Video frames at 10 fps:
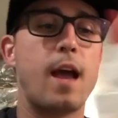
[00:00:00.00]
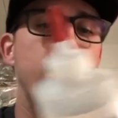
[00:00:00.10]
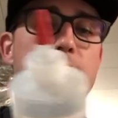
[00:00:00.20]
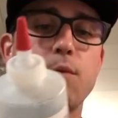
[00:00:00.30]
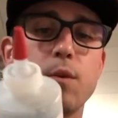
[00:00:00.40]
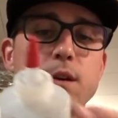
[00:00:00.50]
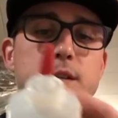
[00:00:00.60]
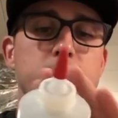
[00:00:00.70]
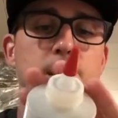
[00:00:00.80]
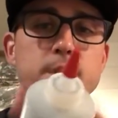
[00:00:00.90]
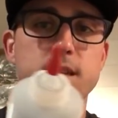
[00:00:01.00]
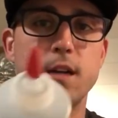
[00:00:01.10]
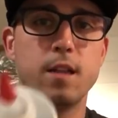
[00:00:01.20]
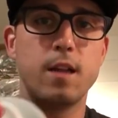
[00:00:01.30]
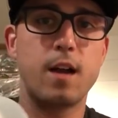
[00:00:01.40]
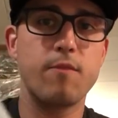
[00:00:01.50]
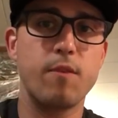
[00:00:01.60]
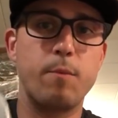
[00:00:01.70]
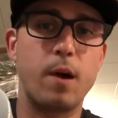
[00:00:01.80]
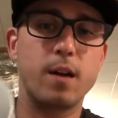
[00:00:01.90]
how that works is a lot of
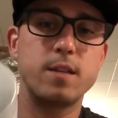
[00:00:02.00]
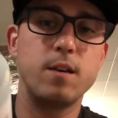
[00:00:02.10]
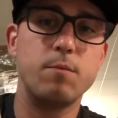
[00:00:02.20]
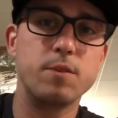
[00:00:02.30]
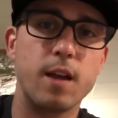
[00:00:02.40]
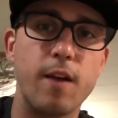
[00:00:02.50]
epoxy, almost